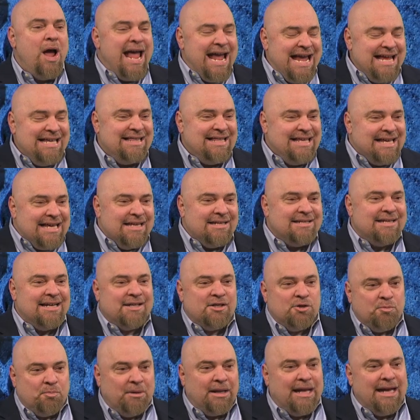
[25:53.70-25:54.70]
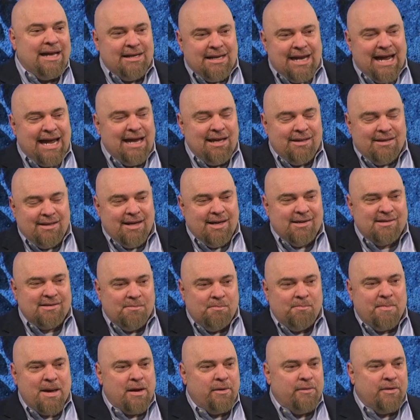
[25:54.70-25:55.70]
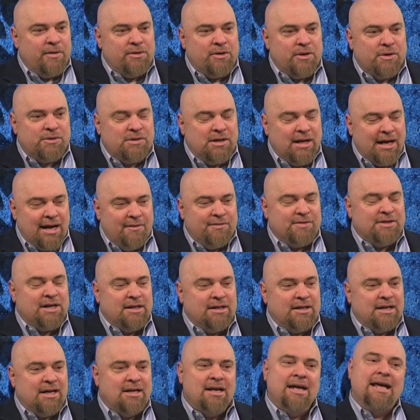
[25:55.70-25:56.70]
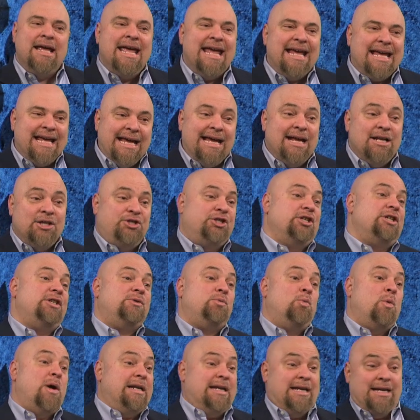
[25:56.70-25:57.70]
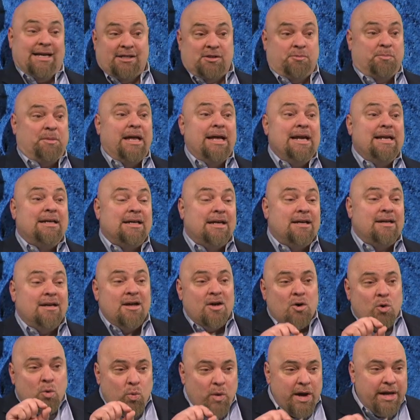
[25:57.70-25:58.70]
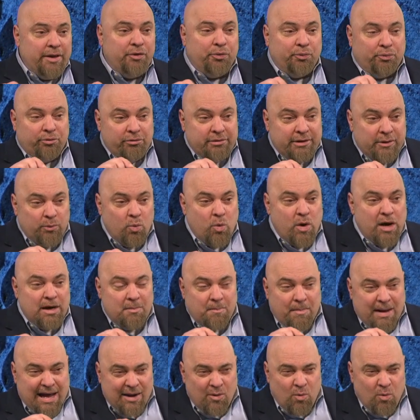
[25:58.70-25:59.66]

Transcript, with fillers: atheist explained atheism better than Dostoevsky. Dostoevsky did. He just, when he explained it, went through and one by